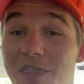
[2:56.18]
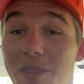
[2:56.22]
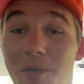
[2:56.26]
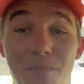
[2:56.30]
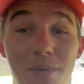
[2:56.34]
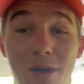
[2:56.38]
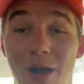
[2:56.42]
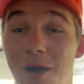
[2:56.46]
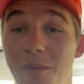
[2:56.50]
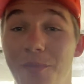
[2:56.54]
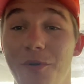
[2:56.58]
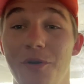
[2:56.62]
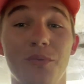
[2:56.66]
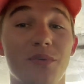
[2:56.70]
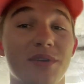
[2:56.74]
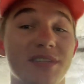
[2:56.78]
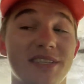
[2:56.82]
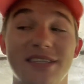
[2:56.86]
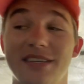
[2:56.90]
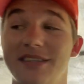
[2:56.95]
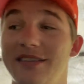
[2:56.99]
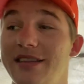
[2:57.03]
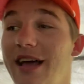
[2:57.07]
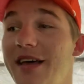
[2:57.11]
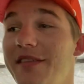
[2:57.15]
The bobber
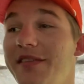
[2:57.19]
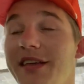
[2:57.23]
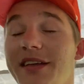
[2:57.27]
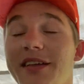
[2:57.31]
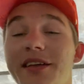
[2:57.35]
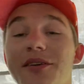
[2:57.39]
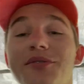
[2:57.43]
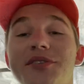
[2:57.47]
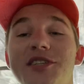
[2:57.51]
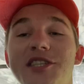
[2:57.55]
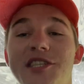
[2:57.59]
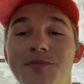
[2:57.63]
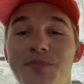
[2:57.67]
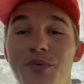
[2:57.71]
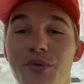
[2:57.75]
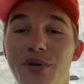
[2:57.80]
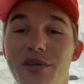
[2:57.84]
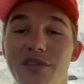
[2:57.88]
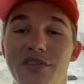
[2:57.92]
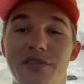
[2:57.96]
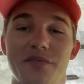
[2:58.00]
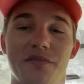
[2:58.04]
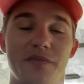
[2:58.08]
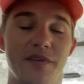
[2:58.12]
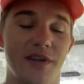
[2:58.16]
wasn't. I think it was
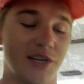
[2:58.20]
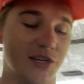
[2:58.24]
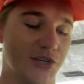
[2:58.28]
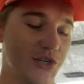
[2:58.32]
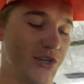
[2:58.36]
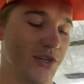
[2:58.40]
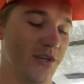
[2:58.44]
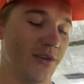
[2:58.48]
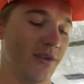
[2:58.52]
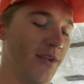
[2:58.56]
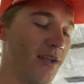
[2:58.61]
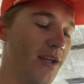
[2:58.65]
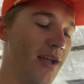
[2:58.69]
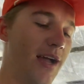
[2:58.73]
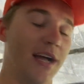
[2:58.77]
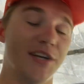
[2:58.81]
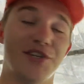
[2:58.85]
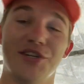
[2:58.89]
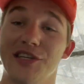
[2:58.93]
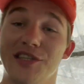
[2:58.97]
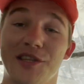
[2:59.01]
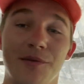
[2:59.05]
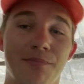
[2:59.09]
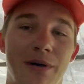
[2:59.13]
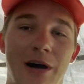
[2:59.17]
spooking the fish. I
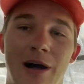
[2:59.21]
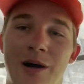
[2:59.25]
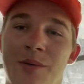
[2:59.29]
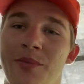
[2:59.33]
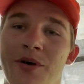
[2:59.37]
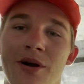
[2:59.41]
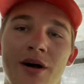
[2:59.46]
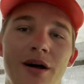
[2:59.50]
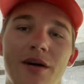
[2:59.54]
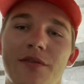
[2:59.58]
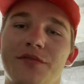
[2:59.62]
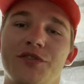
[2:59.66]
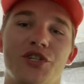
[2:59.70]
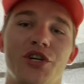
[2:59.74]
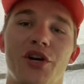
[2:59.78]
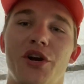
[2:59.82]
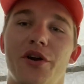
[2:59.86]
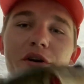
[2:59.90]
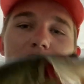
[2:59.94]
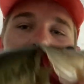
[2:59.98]
took the bobber off. Sure